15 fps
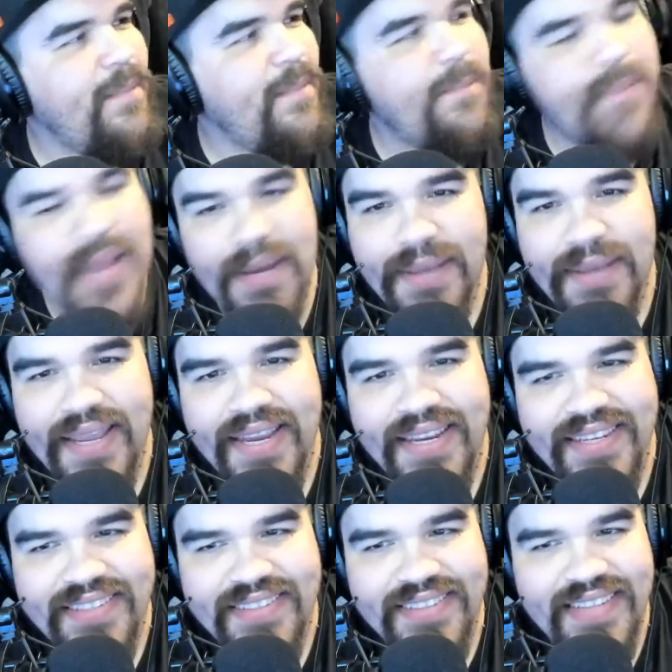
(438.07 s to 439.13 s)
Bang bang,
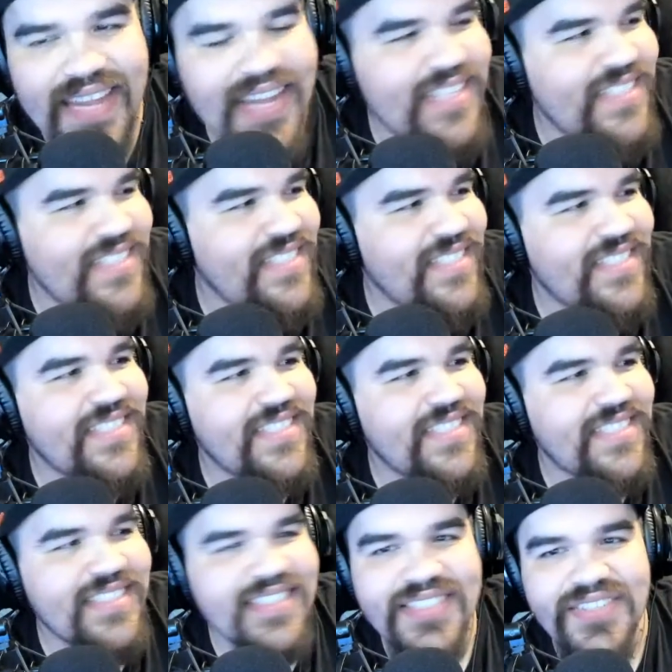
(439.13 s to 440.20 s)
dude.
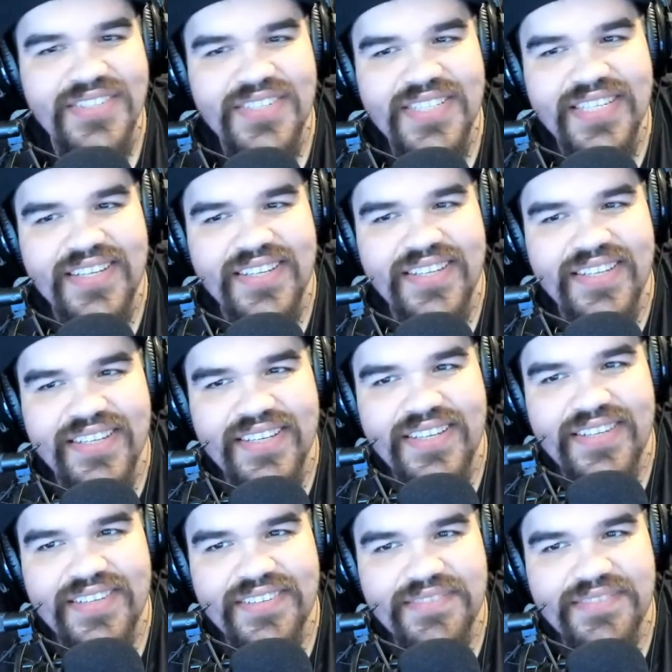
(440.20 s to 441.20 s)
That's like a.